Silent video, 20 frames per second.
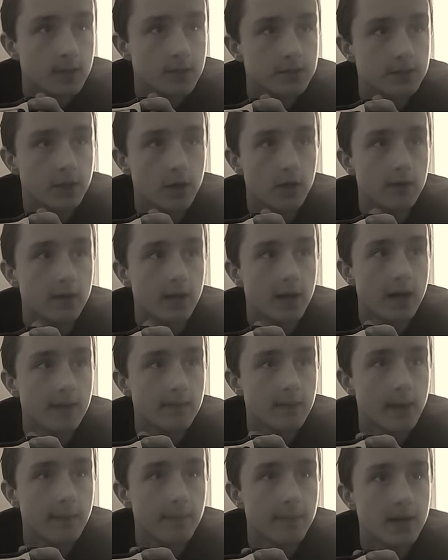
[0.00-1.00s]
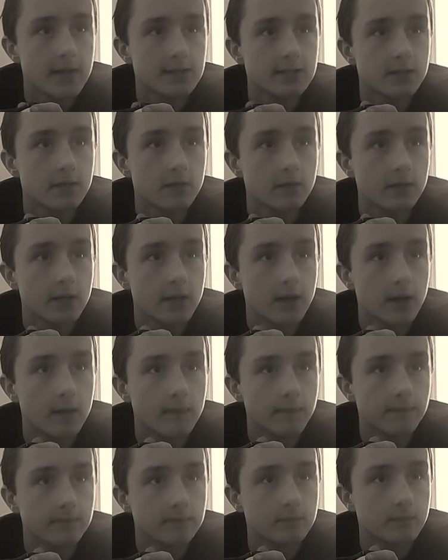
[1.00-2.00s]
So, yeah, that basically,
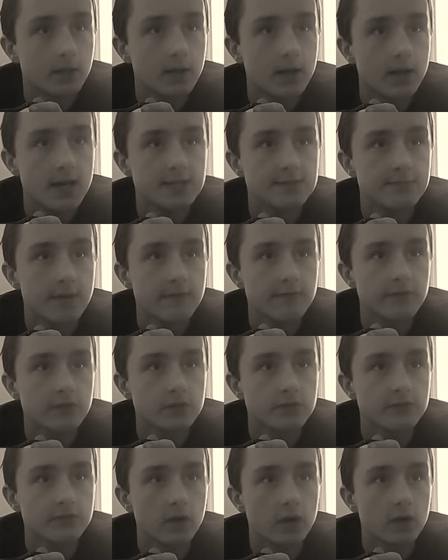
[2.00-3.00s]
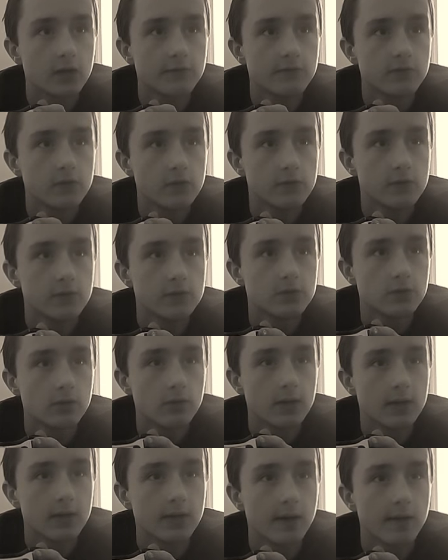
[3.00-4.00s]
ends my first vlog. If you
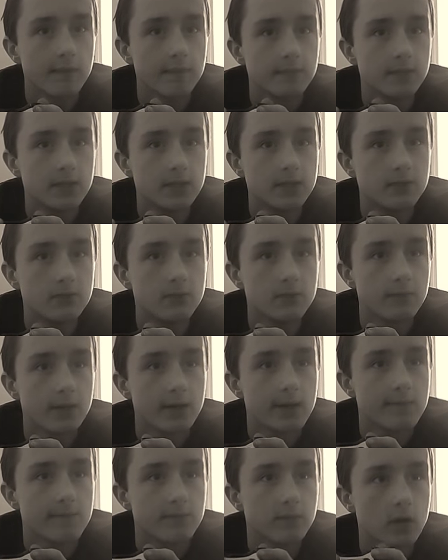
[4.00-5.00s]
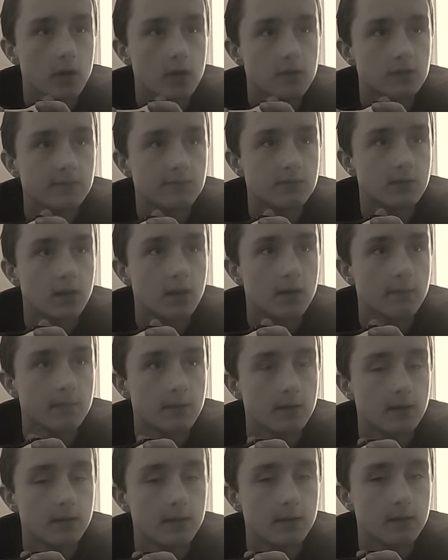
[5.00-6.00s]
enjoy, me doing random vlogs, telling
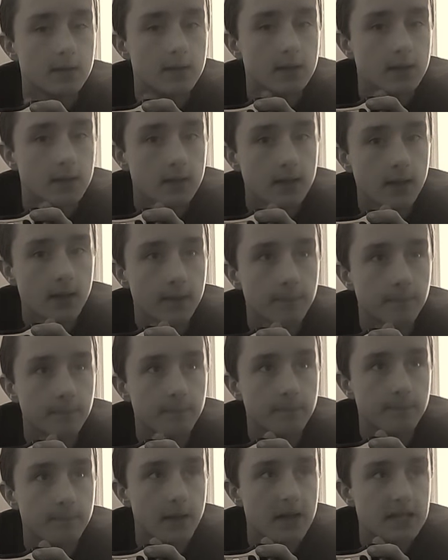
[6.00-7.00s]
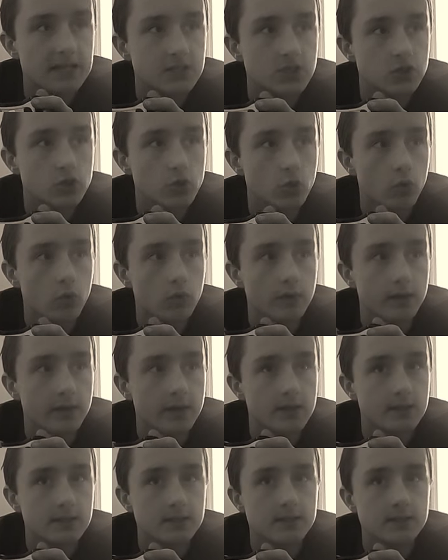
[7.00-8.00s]
me, like, my
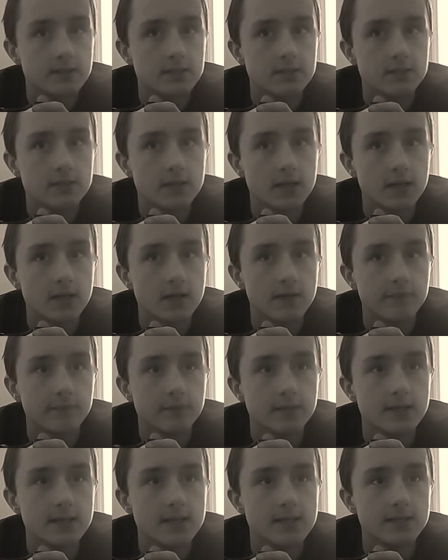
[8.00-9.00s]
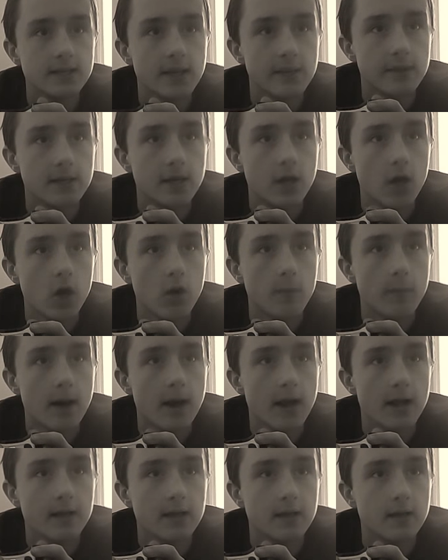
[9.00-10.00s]
story and stuff, please let me know
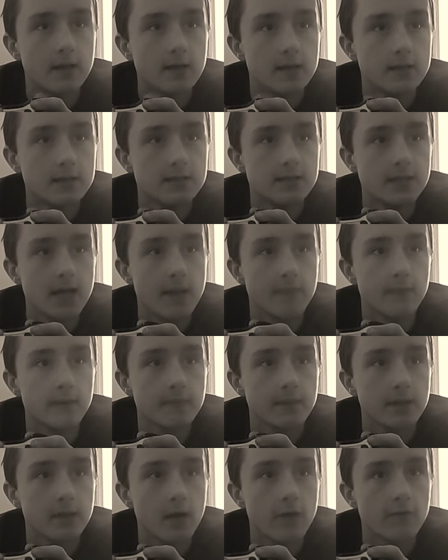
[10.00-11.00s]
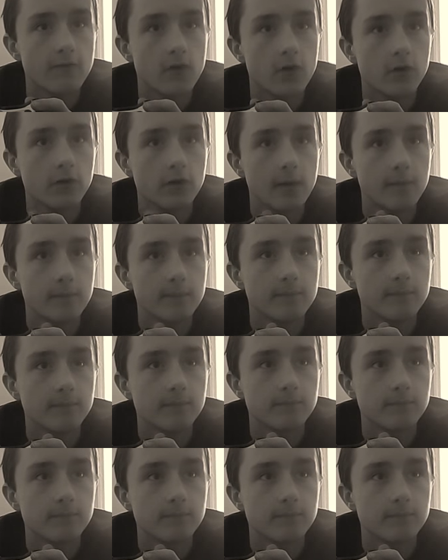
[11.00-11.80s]
by DMing me your phone number.